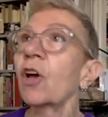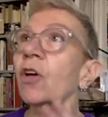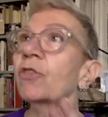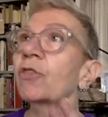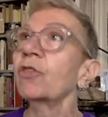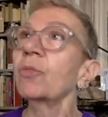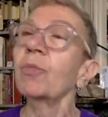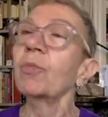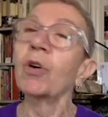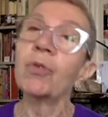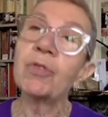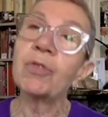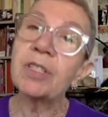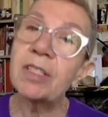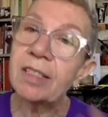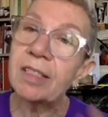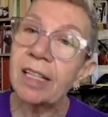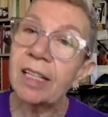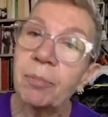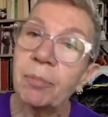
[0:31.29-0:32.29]
the most
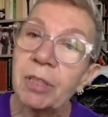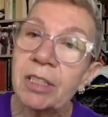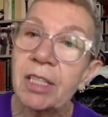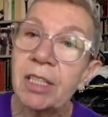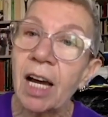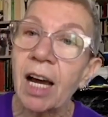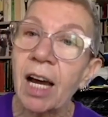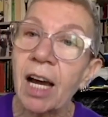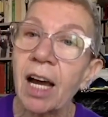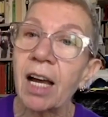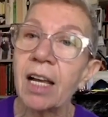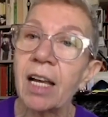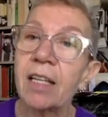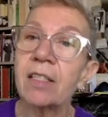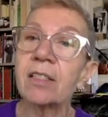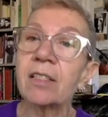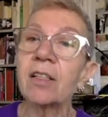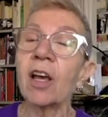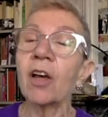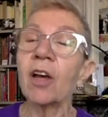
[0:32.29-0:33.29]

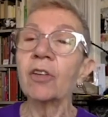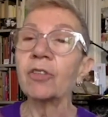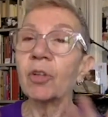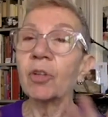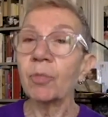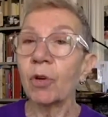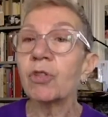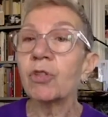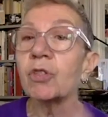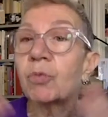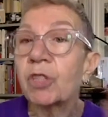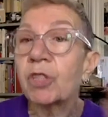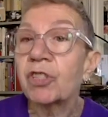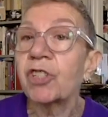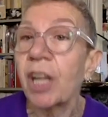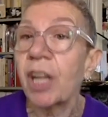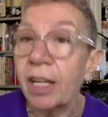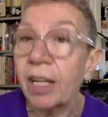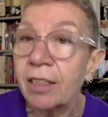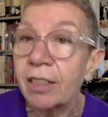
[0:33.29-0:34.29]
stigmatized, the most
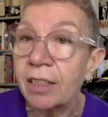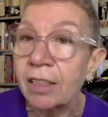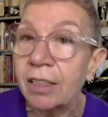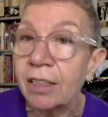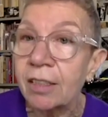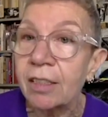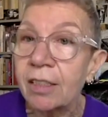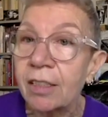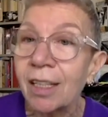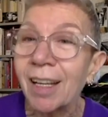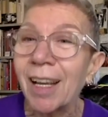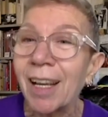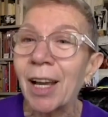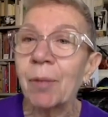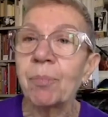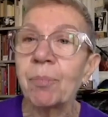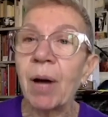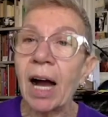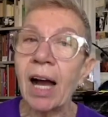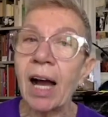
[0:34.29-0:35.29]
rejected
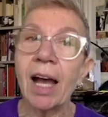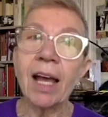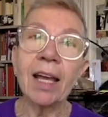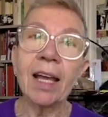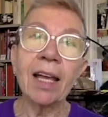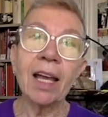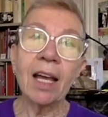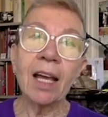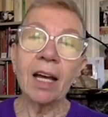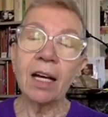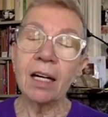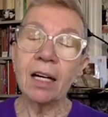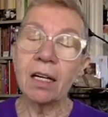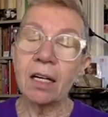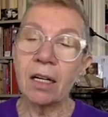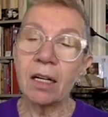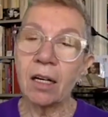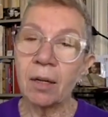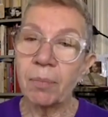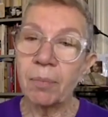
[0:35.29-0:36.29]
by
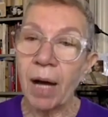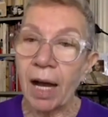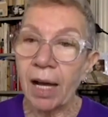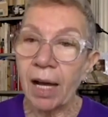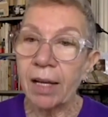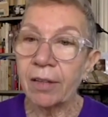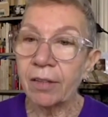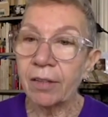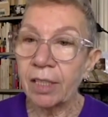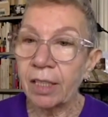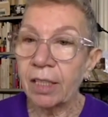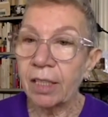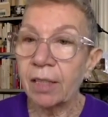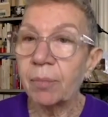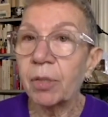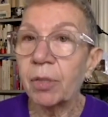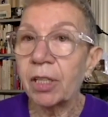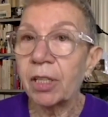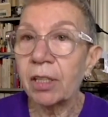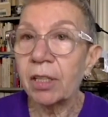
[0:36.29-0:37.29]

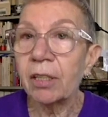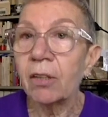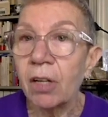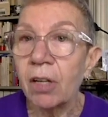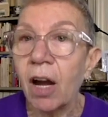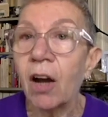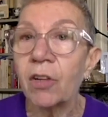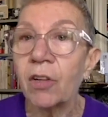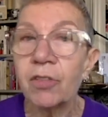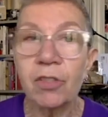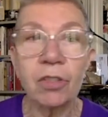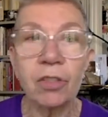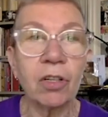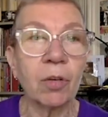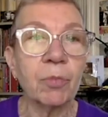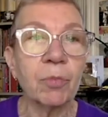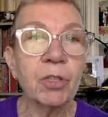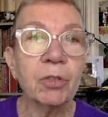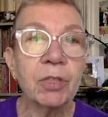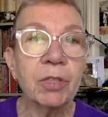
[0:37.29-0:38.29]
the larger
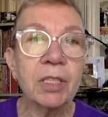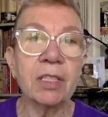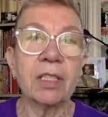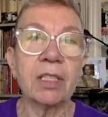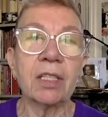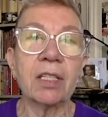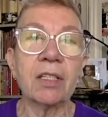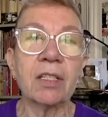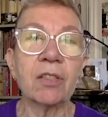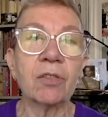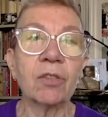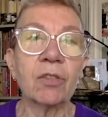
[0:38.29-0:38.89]
communities.